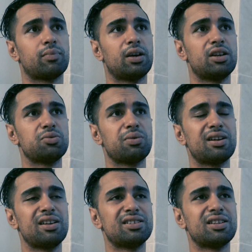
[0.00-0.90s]
it is what
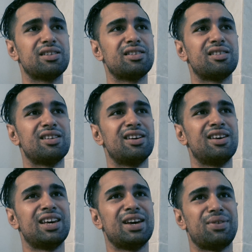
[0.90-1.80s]
it is. And
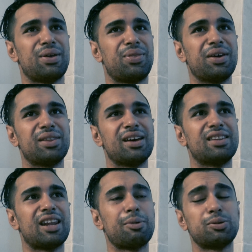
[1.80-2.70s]
if they think that,
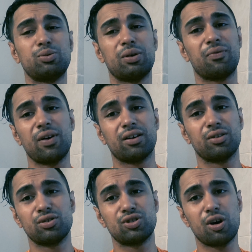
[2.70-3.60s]
then I must be doing a
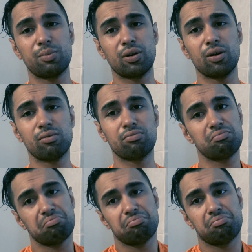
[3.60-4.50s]
fucking good job,
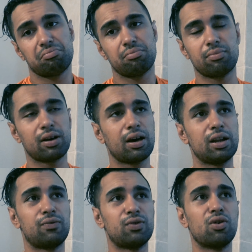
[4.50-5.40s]

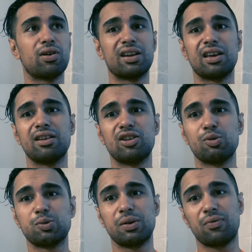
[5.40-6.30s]
and if you're getting it, you
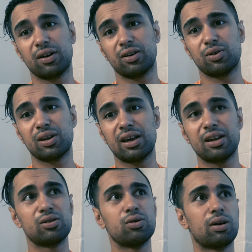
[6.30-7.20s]
must be a fucking good natty
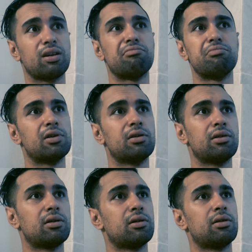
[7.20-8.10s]
too. And
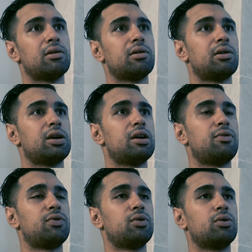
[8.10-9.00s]

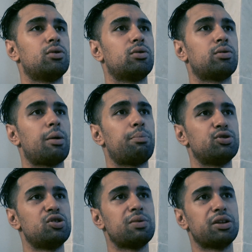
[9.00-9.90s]
if you're, I'm
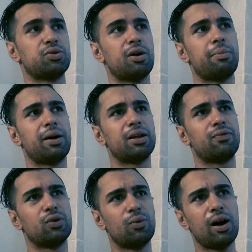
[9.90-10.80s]
presuming that you are, but
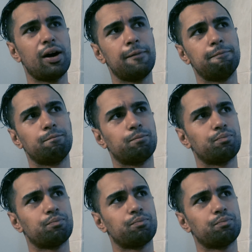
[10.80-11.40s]
if you are,